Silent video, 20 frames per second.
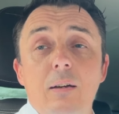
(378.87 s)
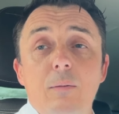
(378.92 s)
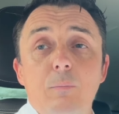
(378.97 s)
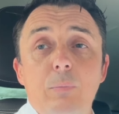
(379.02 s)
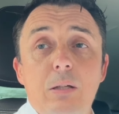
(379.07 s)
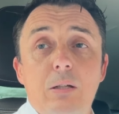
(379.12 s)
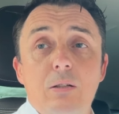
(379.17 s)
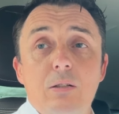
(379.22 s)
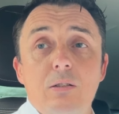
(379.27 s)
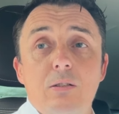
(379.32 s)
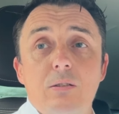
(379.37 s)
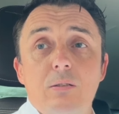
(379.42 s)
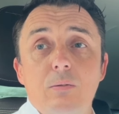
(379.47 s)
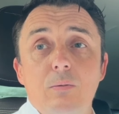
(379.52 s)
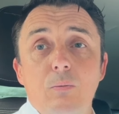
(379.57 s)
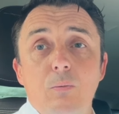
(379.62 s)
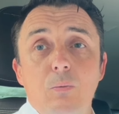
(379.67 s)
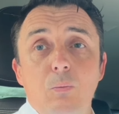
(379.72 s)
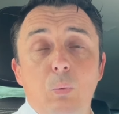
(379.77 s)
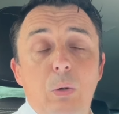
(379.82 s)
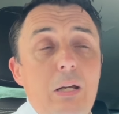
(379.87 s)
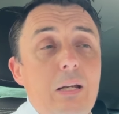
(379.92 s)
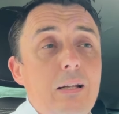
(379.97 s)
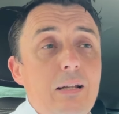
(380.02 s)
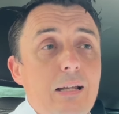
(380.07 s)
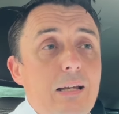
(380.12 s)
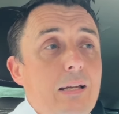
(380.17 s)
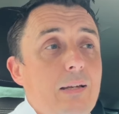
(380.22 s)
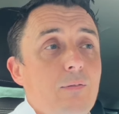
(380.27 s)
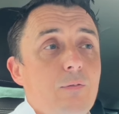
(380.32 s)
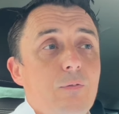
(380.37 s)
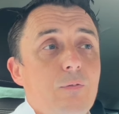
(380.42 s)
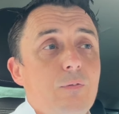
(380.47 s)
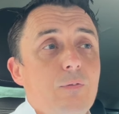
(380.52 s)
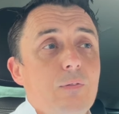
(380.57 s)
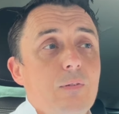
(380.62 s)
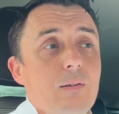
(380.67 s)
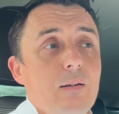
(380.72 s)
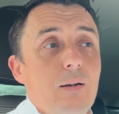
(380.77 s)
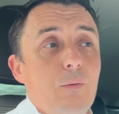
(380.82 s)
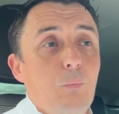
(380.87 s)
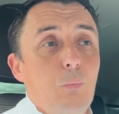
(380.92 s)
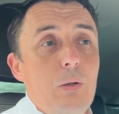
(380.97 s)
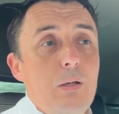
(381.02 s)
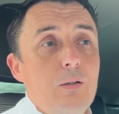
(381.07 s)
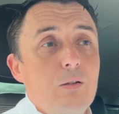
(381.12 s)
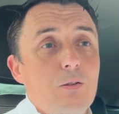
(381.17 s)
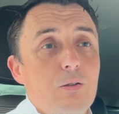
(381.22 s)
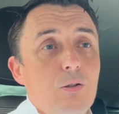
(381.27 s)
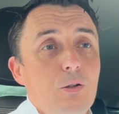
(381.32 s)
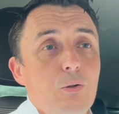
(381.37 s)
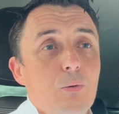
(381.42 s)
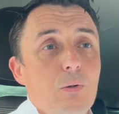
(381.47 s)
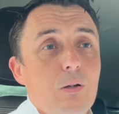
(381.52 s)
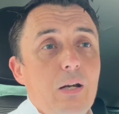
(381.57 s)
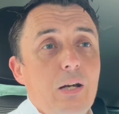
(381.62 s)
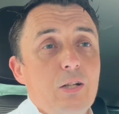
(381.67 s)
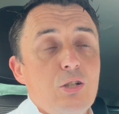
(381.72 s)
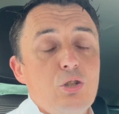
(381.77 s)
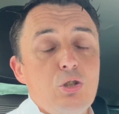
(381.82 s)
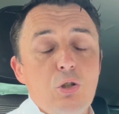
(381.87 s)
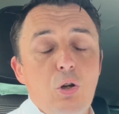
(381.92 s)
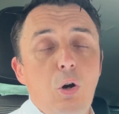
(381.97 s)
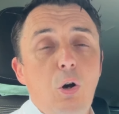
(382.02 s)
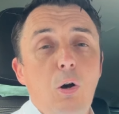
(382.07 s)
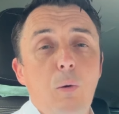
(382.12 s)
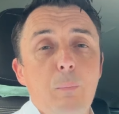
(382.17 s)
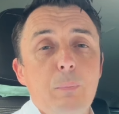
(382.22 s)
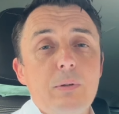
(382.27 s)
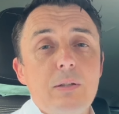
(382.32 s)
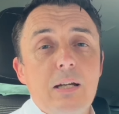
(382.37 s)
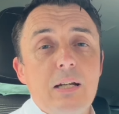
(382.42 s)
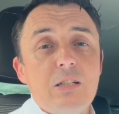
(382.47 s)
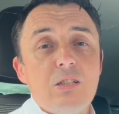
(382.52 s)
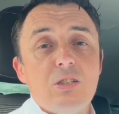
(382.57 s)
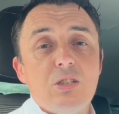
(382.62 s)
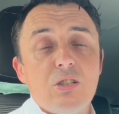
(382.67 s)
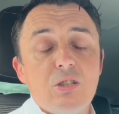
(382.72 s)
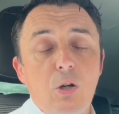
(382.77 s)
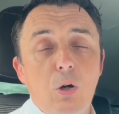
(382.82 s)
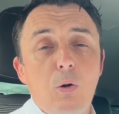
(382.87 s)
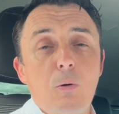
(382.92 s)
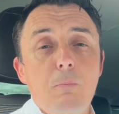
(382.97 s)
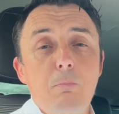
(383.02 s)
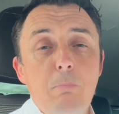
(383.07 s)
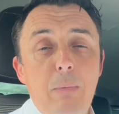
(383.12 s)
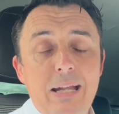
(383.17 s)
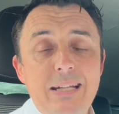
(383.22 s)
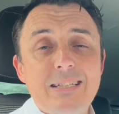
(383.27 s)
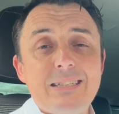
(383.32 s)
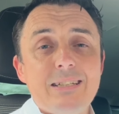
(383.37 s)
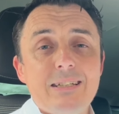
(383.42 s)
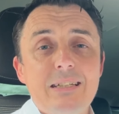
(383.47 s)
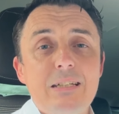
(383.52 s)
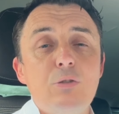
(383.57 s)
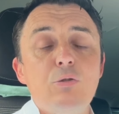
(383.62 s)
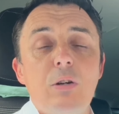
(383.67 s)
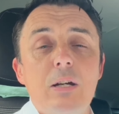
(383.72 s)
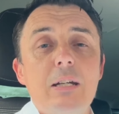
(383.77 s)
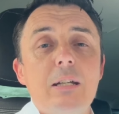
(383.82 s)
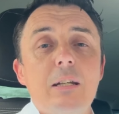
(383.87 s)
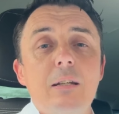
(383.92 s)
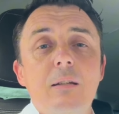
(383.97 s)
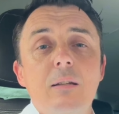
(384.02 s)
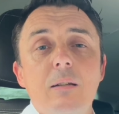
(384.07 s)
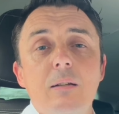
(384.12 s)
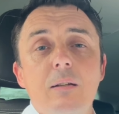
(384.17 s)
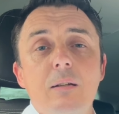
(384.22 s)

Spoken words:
Because we live and we do a job that's so mentally draining.